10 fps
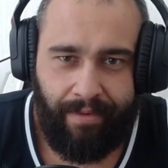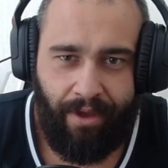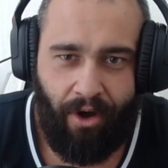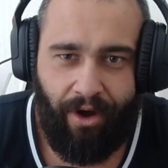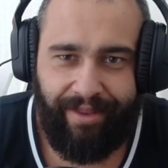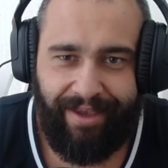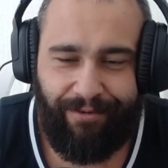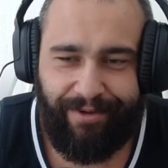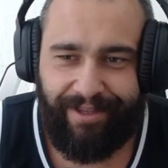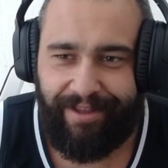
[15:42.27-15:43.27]
Oh, I think
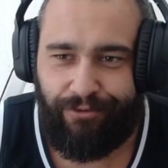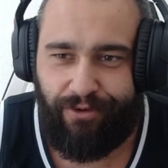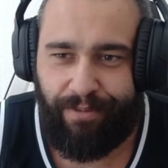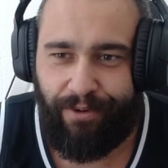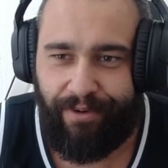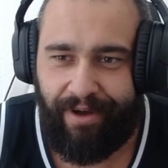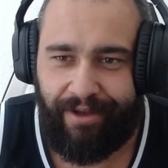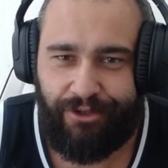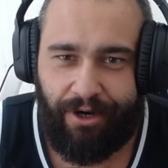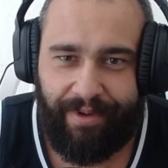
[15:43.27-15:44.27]
we did the triple
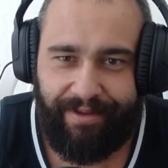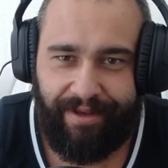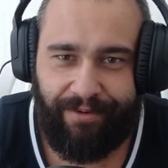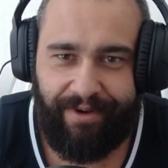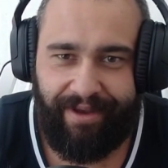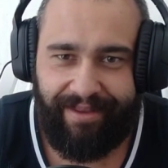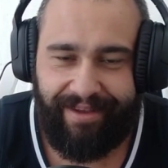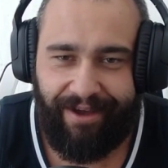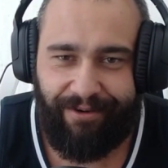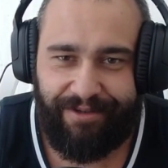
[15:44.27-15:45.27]
German, didn't we? I
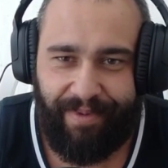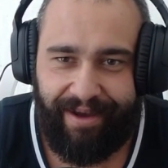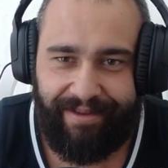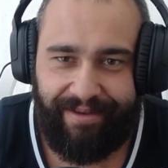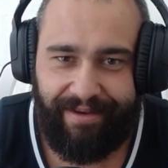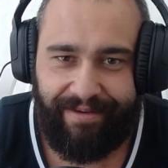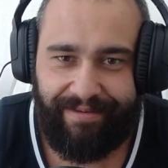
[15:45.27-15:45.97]
think that was my idea.